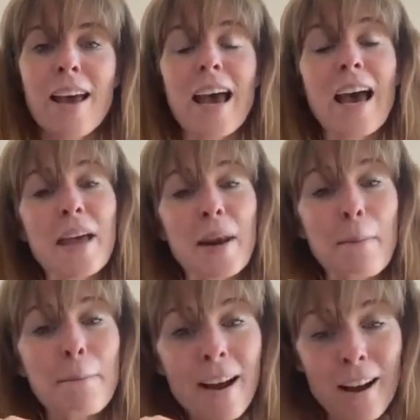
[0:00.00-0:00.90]
And then
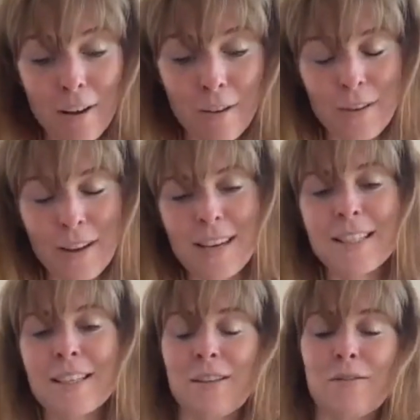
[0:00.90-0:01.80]
above, and
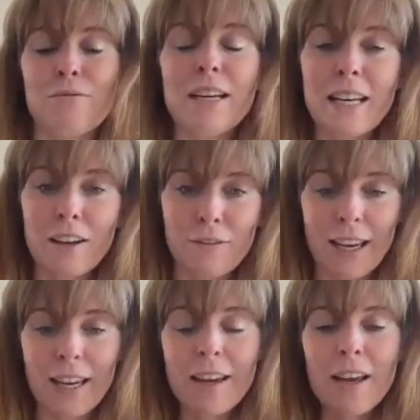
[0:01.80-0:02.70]
this is really
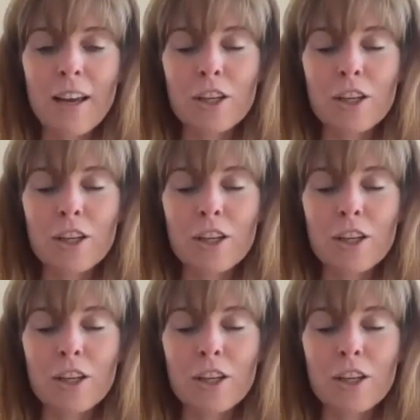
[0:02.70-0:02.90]
lovely,